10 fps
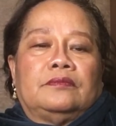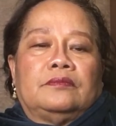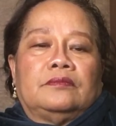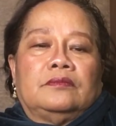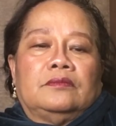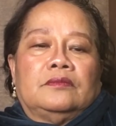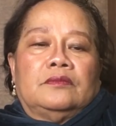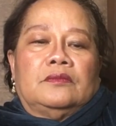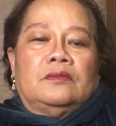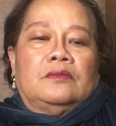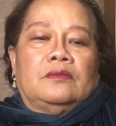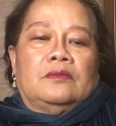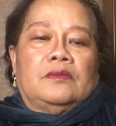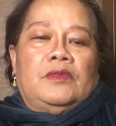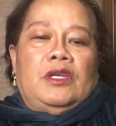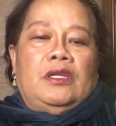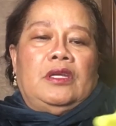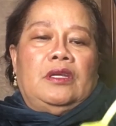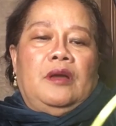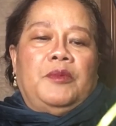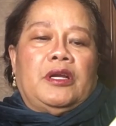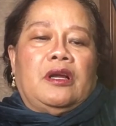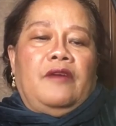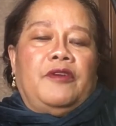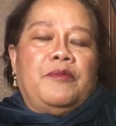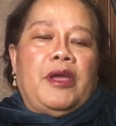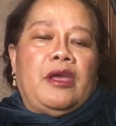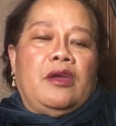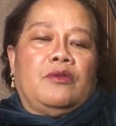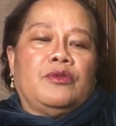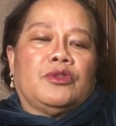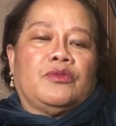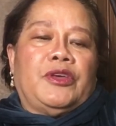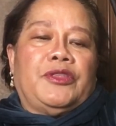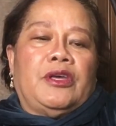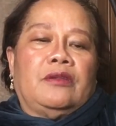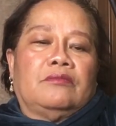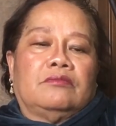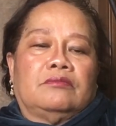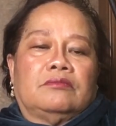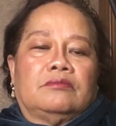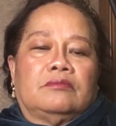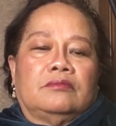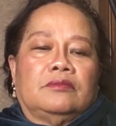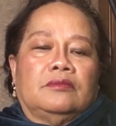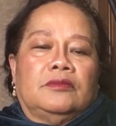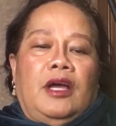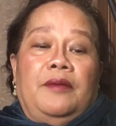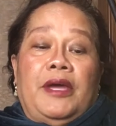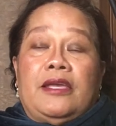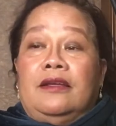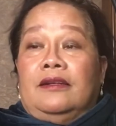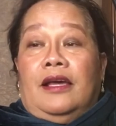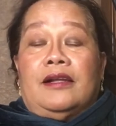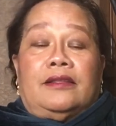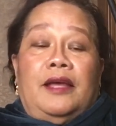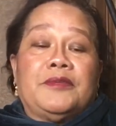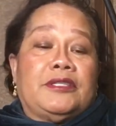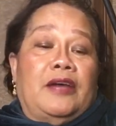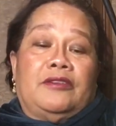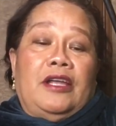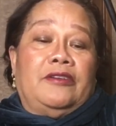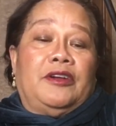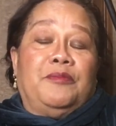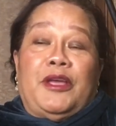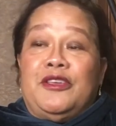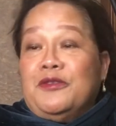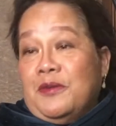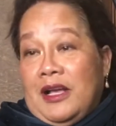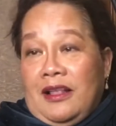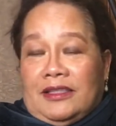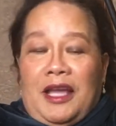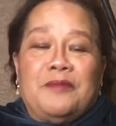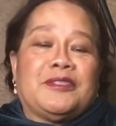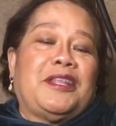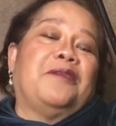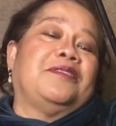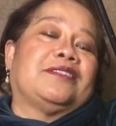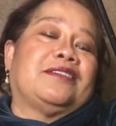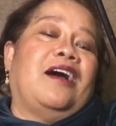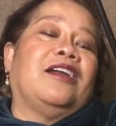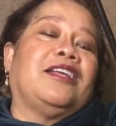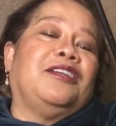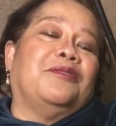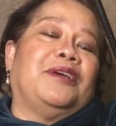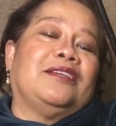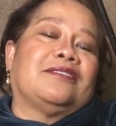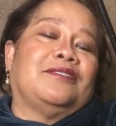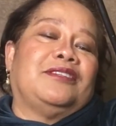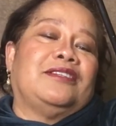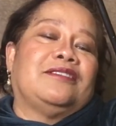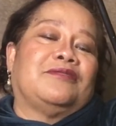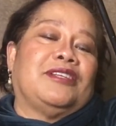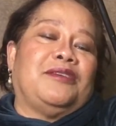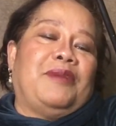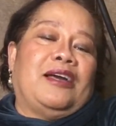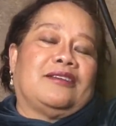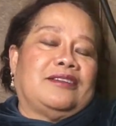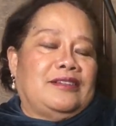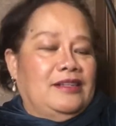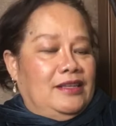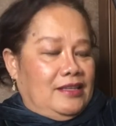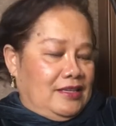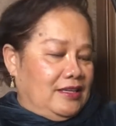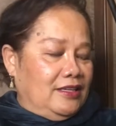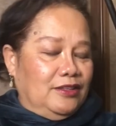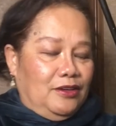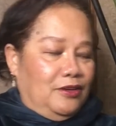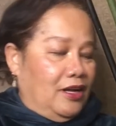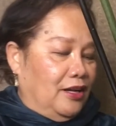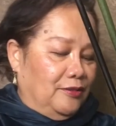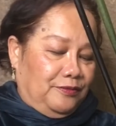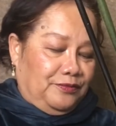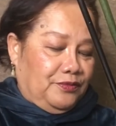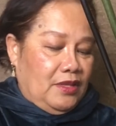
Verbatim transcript: and then I'm going to cover my air roots with it. I might get a lot of thumbs down down there, but you know what? Thumbs down is gone anyway, so it doesn't really matter. You know, um,